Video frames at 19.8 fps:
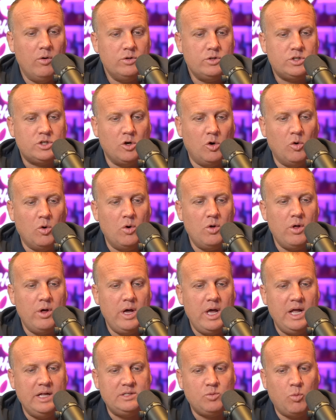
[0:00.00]
so
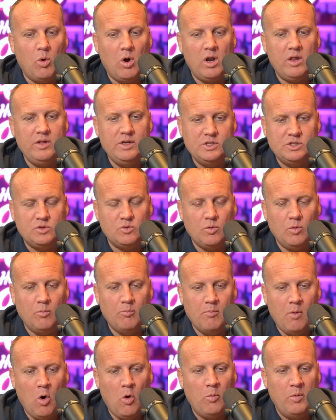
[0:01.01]
it's one of these
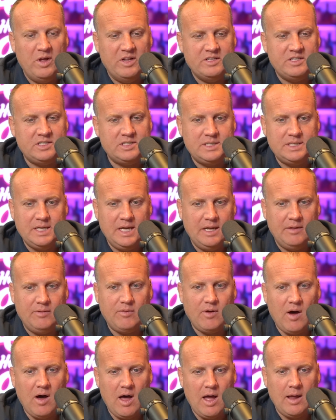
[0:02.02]
moments in
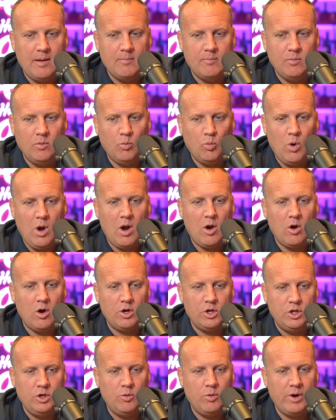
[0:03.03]
time where
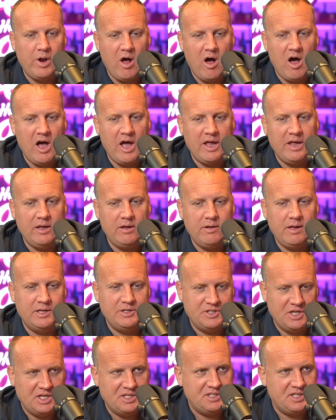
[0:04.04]
you and I and
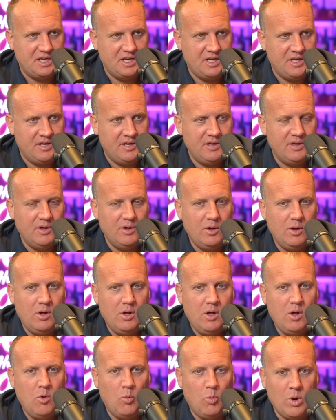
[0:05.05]
JC,
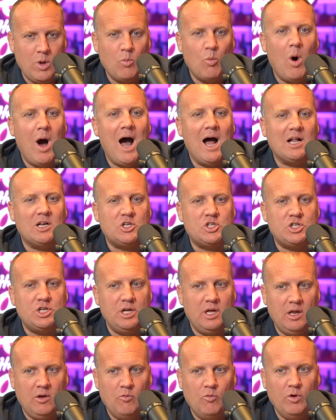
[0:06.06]
we watched
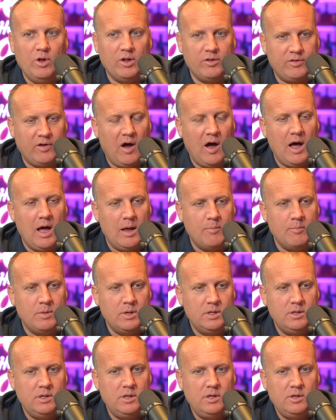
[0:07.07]
in real time
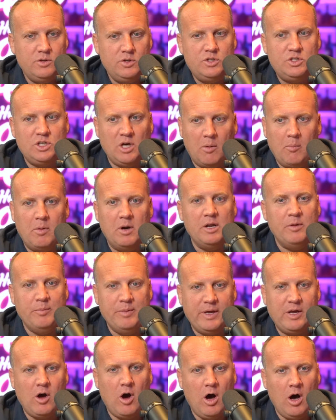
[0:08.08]
somebody
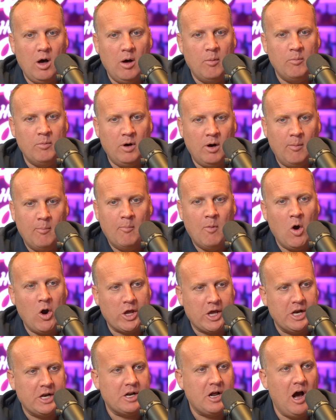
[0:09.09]
become a
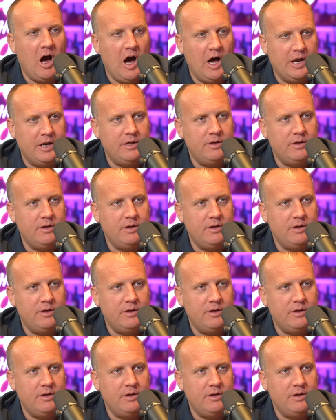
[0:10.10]
market god.